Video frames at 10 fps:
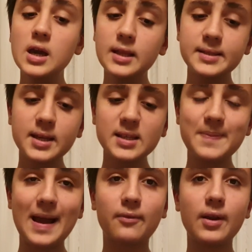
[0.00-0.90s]
It's a nice
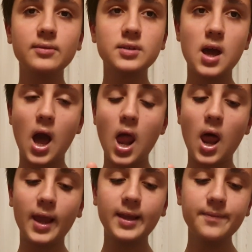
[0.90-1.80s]
background. I
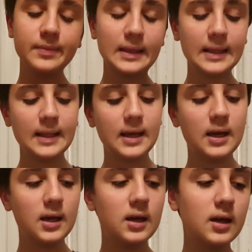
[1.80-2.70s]
like it.
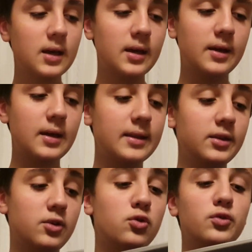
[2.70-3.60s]

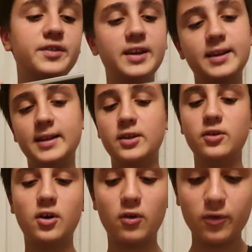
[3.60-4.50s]
Cool thing that you
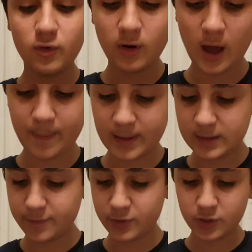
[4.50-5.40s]
got on all iPads,
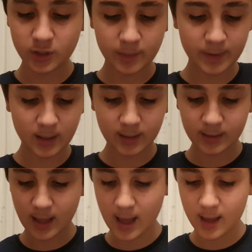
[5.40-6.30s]
if you turn a bit like
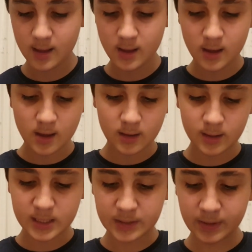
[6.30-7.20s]
that, the
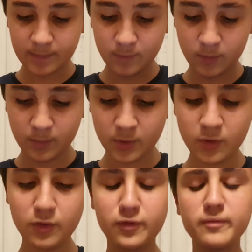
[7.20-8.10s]
screen will
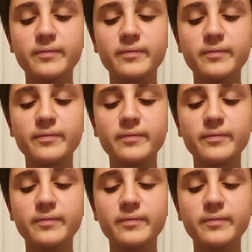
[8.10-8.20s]
move.